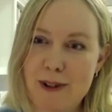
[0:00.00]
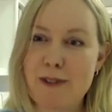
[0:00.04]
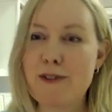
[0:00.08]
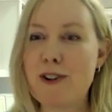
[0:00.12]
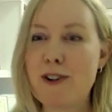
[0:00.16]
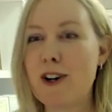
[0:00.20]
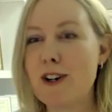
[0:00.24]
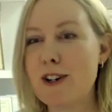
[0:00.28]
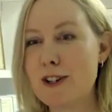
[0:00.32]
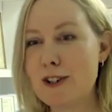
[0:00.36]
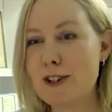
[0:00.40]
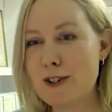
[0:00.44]
You've
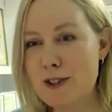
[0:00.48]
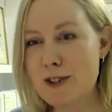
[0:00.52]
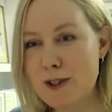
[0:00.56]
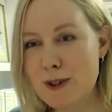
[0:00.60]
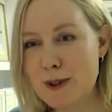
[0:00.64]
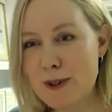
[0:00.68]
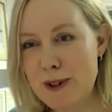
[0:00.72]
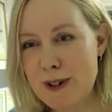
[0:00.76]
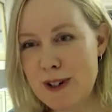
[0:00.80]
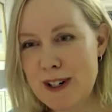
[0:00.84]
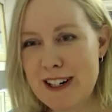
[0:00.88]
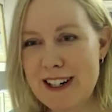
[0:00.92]
got your
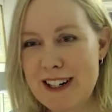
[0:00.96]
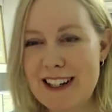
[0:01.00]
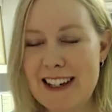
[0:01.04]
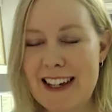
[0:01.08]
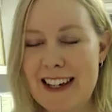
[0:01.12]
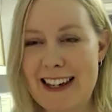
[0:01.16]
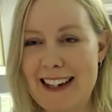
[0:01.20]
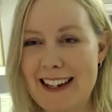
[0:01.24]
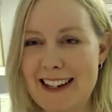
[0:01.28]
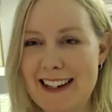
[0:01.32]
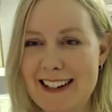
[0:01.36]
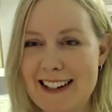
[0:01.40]
door
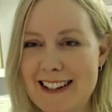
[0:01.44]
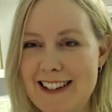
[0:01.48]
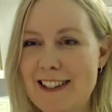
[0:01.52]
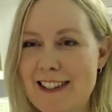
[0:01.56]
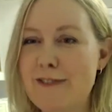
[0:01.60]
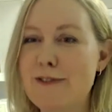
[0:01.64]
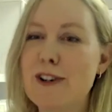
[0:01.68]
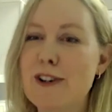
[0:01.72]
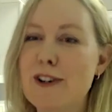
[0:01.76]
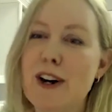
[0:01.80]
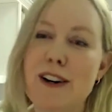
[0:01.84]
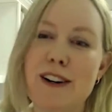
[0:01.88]
keys.
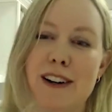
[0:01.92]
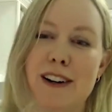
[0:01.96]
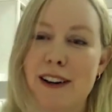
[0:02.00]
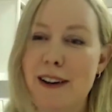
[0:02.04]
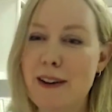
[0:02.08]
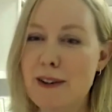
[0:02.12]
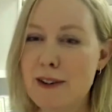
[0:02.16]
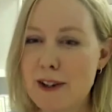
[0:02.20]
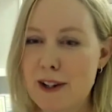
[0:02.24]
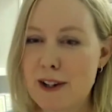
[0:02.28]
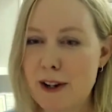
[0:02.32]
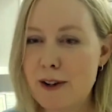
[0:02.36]
You've got,
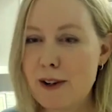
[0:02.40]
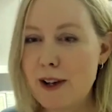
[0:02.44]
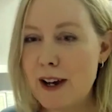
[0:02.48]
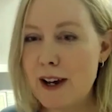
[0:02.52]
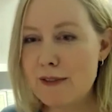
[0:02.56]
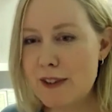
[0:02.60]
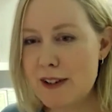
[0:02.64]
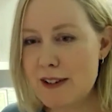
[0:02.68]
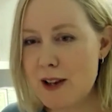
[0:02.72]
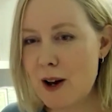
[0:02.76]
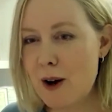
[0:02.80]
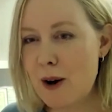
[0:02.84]
you know, you
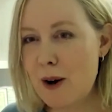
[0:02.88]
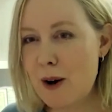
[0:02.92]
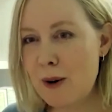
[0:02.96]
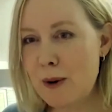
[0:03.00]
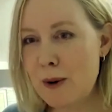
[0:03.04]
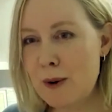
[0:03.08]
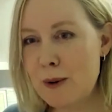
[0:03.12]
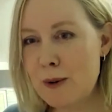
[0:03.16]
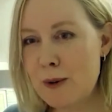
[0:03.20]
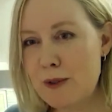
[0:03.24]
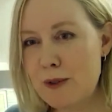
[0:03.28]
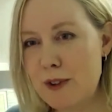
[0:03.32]
have this
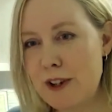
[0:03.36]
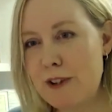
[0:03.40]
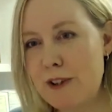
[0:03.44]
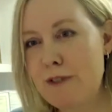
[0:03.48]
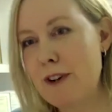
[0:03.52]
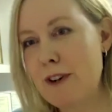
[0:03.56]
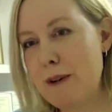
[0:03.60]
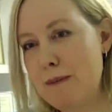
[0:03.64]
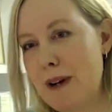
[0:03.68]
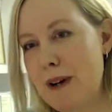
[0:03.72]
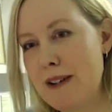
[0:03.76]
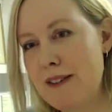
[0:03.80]
whole
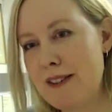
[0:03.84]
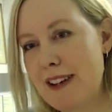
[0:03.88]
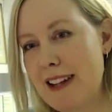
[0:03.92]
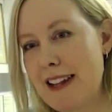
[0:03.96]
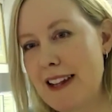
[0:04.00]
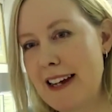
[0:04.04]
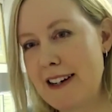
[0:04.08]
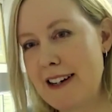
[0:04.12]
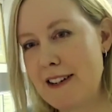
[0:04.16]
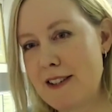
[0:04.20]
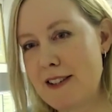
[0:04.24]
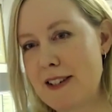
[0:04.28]
different
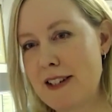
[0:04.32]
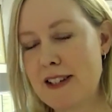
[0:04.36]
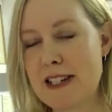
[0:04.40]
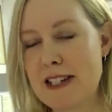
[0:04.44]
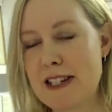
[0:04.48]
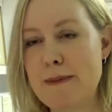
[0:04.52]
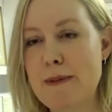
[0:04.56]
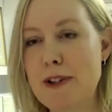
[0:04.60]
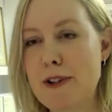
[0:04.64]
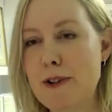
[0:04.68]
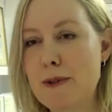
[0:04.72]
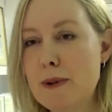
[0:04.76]
multi-layered
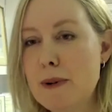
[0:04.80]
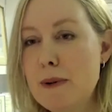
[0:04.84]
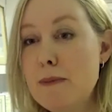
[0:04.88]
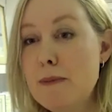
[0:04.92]
system, and your